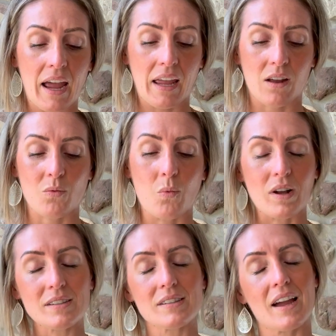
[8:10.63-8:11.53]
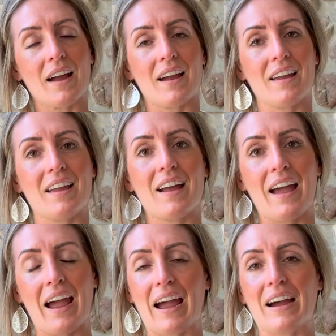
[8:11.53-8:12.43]
And once I
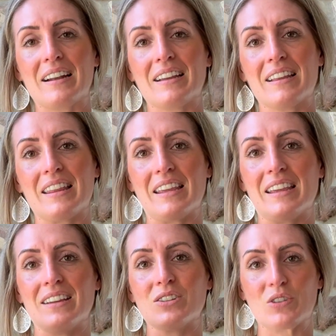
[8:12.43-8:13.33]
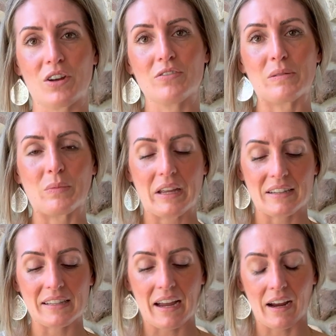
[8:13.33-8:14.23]
had the shelf in
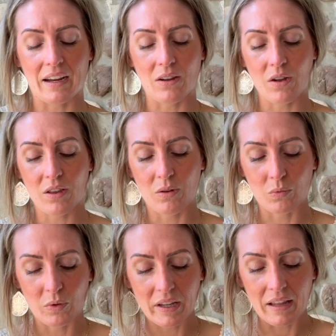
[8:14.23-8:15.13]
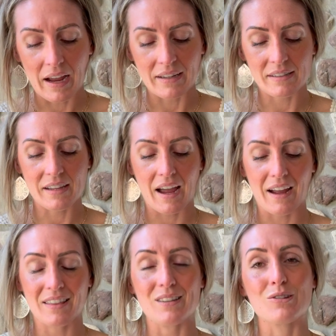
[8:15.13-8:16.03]
place, I realized
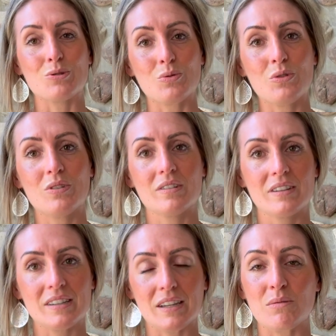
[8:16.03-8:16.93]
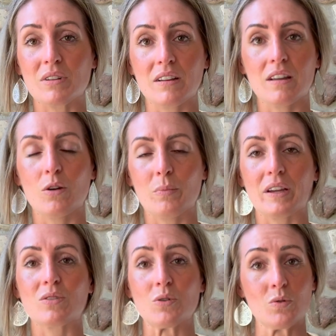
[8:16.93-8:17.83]
that the stool seemed a little
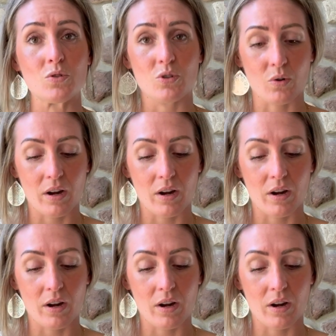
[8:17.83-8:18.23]
bit too short.